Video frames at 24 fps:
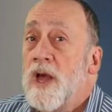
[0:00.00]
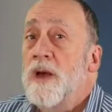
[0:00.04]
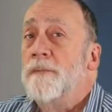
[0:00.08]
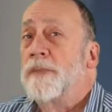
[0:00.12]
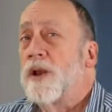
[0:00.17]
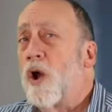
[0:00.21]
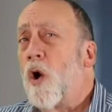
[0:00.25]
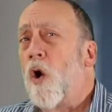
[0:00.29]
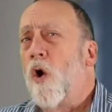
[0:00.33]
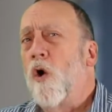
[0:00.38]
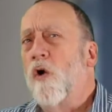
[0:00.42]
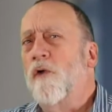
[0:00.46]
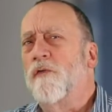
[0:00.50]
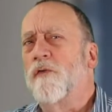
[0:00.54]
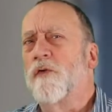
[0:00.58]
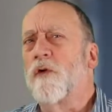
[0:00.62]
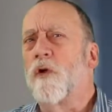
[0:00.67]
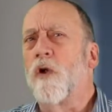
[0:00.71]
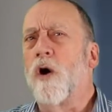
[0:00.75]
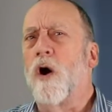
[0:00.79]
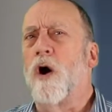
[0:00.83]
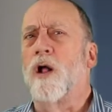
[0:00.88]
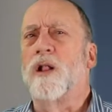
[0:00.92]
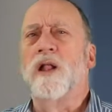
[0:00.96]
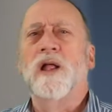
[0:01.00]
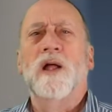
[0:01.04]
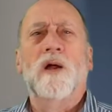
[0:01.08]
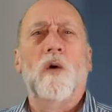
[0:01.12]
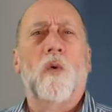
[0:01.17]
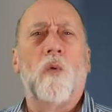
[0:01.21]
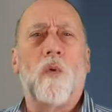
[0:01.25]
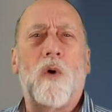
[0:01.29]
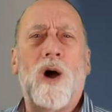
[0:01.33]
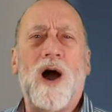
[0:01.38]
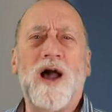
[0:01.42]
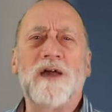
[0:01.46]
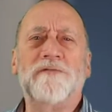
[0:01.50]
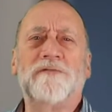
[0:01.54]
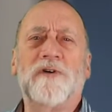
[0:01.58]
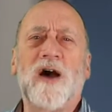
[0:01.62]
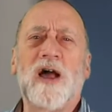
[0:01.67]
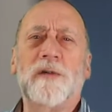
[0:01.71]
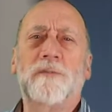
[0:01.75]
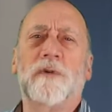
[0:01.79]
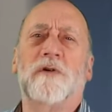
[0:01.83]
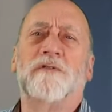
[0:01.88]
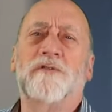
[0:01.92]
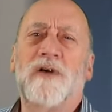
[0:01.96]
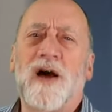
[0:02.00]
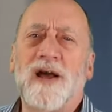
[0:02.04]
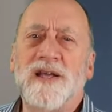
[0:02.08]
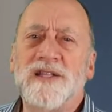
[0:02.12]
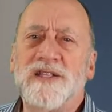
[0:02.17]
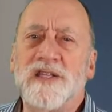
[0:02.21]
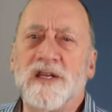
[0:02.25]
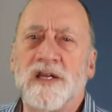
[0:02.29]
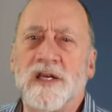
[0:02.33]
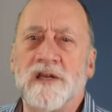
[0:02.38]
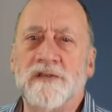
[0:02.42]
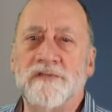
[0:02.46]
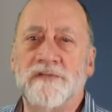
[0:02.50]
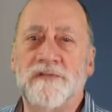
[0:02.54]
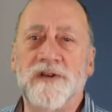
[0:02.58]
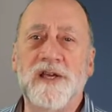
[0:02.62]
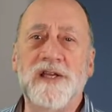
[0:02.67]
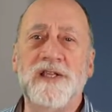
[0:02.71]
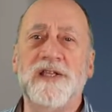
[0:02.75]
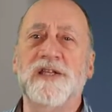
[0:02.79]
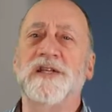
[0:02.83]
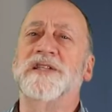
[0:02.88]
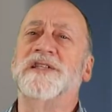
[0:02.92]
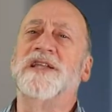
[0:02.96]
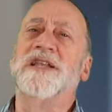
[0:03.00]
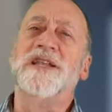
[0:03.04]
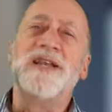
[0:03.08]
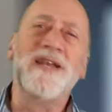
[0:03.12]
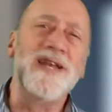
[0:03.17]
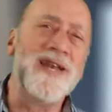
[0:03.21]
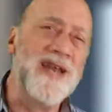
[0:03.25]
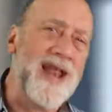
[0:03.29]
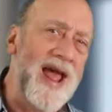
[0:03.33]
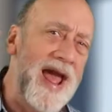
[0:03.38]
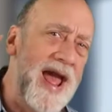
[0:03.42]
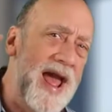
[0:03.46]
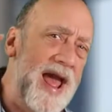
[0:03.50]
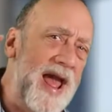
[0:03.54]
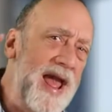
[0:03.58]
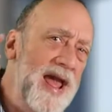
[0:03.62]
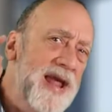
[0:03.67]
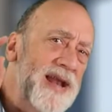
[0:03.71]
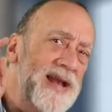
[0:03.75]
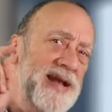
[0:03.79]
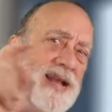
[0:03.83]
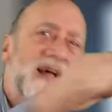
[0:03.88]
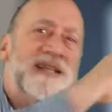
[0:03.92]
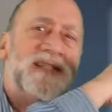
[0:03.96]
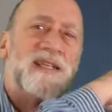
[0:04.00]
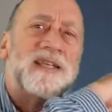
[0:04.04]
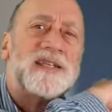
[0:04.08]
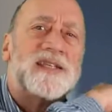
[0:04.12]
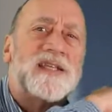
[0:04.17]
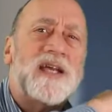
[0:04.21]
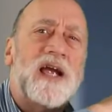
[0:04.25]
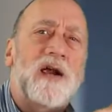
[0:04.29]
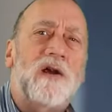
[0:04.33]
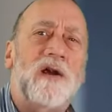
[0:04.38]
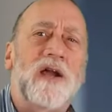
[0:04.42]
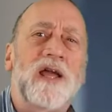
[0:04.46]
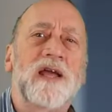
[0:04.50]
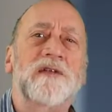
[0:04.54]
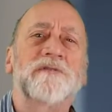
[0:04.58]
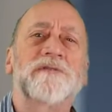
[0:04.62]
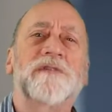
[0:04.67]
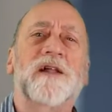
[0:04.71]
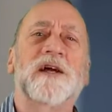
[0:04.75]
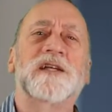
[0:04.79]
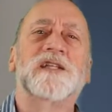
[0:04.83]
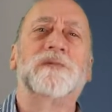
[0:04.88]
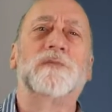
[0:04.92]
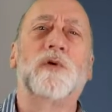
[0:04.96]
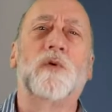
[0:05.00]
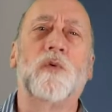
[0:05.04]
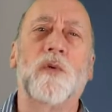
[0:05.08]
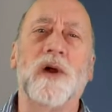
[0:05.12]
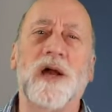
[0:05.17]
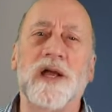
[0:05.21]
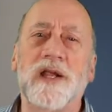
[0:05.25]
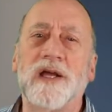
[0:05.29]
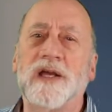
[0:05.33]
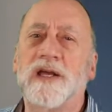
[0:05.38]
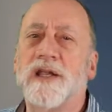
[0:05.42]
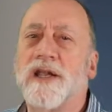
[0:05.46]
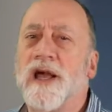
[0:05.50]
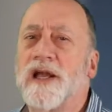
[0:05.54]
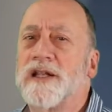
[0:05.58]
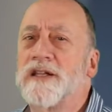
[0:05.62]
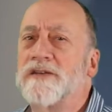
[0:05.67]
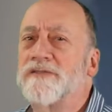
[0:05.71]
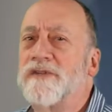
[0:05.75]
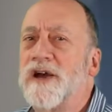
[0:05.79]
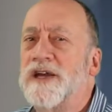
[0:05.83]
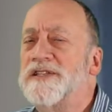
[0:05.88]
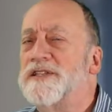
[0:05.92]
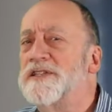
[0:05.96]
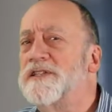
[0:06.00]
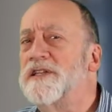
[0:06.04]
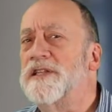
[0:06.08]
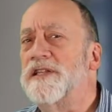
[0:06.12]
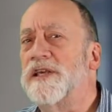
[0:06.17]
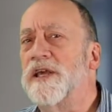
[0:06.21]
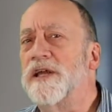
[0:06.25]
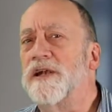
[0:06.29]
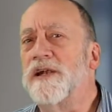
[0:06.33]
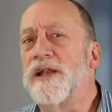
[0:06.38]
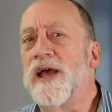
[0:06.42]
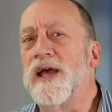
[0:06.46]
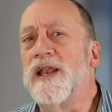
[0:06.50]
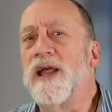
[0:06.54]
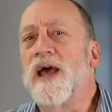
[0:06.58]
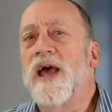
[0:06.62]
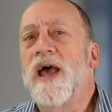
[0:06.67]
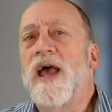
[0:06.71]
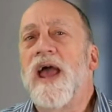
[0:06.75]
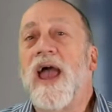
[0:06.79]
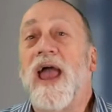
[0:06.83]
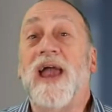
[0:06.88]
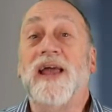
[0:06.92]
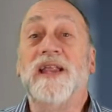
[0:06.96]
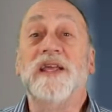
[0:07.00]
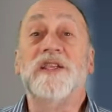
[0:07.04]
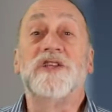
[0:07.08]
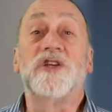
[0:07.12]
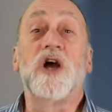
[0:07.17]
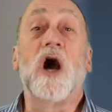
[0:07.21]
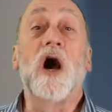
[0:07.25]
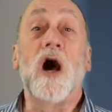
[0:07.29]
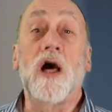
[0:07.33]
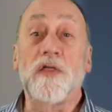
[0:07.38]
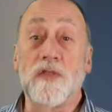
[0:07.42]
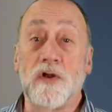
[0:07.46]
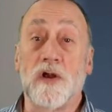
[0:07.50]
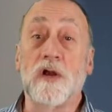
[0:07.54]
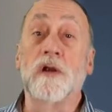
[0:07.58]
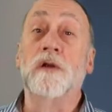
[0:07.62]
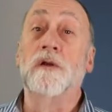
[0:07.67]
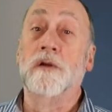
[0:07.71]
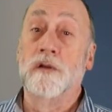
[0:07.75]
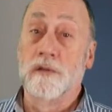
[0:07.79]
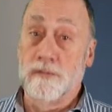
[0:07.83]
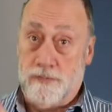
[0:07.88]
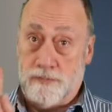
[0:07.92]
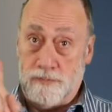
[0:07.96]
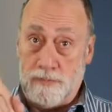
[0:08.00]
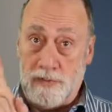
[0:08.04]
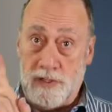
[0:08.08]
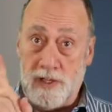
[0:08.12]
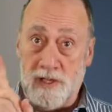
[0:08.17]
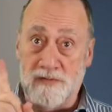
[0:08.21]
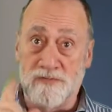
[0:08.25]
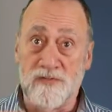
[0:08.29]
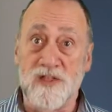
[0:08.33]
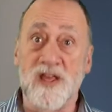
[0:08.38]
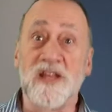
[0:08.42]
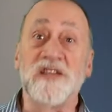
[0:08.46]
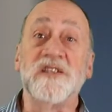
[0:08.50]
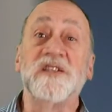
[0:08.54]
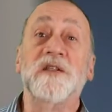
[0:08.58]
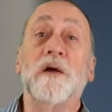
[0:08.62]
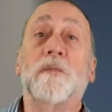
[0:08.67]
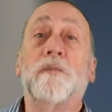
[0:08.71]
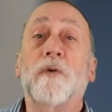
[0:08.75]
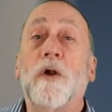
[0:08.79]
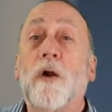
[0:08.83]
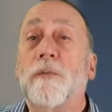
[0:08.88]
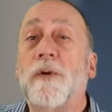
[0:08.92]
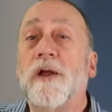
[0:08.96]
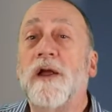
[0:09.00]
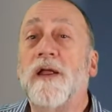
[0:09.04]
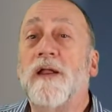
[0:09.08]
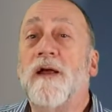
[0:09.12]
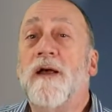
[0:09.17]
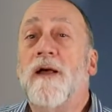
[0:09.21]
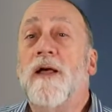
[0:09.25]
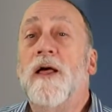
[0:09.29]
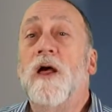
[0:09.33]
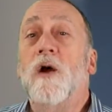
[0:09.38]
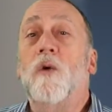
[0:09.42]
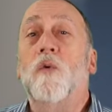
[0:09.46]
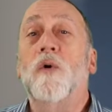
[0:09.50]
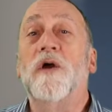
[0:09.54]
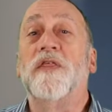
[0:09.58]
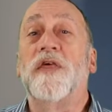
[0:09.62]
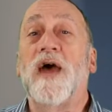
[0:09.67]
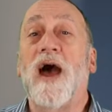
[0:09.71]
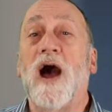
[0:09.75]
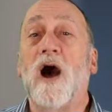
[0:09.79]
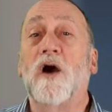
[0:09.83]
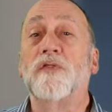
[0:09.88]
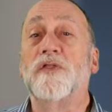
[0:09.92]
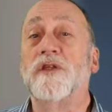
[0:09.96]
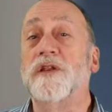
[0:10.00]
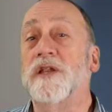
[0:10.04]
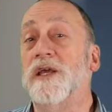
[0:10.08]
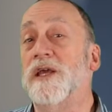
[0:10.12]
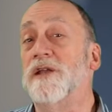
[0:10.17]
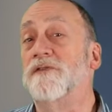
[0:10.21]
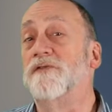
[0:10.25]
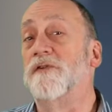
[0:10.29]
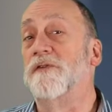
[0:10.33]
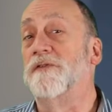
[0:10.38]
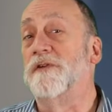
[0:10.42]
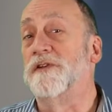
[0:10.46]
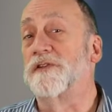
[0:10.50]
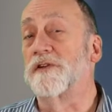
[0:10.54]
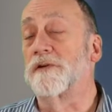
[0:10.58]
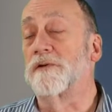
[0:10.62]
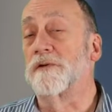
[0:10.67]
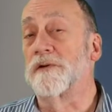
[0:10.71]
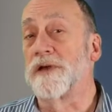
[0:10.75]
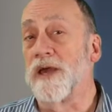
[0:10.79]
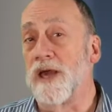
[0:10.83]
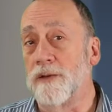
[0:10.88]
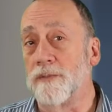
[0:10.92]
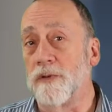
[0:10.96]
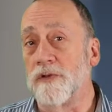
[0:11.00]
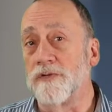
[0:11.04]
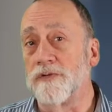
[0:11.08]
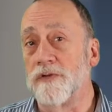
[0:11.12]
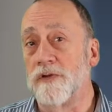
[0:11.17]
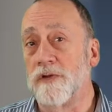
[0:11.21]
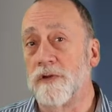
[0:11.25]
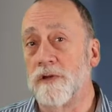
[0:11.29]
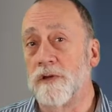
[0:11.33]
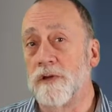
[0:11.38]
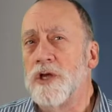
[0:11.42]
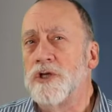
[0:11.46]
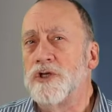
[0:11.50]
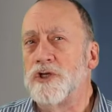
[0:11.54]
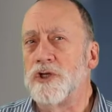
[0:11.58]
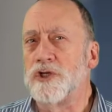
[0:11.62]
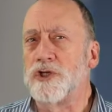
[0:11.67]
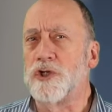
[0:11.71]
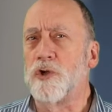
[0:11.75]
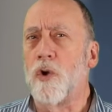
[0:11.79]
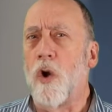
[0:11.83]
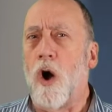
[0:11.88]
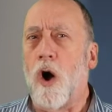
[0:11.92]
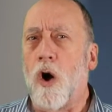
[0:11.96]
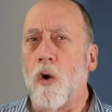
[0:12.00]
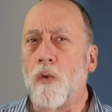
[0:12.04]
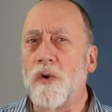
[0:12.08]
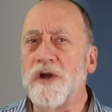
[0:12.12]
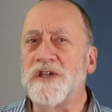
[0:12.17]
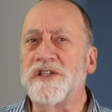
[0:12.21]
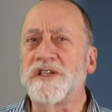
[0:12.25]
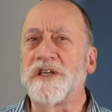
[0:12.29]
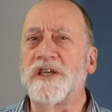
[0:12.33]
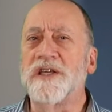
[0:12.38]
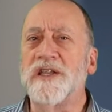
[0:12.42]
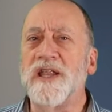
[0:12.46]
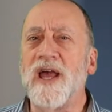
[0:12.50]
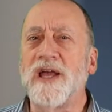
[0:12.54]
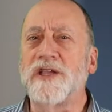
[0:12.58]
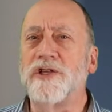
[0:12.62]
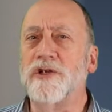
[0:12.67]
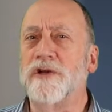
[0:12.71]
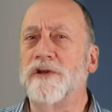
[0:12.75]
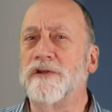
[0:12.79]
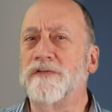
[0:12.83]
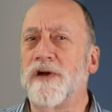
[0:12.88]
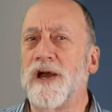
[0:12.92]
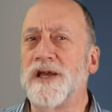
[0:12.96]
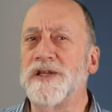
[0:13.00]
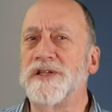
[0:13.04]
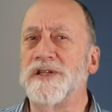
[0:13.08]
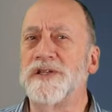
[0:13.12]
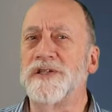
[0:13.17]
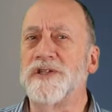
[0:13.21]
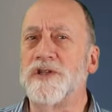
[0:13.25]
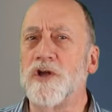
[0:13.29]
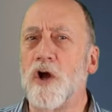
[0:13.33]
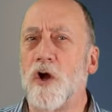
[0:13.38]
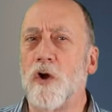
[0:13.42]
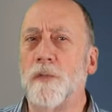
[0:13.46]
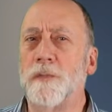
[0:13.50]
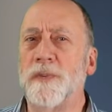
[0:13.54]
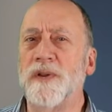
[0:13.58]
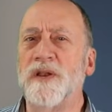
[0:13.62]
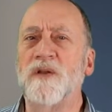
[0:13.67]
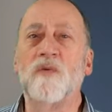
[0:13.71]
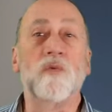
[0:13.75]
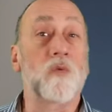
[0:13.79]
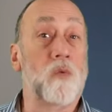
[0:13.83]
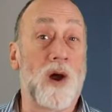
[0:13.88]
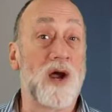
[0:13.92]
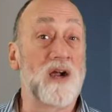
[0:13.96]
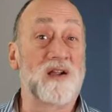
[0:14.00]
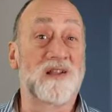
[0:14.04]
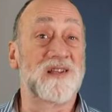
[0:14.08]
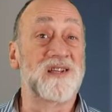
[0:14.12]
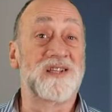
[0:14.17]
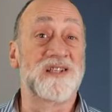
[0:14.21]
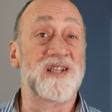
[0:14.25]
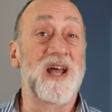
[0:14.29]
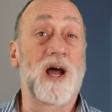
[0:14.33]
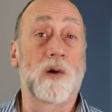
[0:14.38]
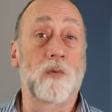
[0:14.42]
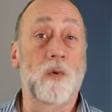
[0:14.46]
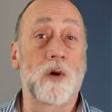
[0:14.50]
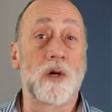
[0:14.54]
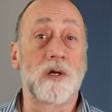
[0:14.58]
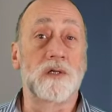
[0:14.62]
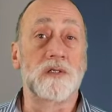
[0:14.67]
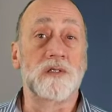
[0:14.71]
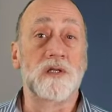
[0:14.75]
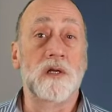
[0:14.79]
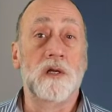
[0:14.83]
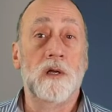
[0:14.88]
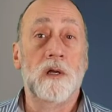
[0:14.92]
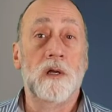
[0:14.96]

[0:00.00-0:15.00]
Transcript: But overall, Wi-Fi provides a convenient, nay, necessary and flexible way to connect devices to the internet and each other, if that's appropriate, without the need for physical cables. Should you always connect your devices to open wireless networks?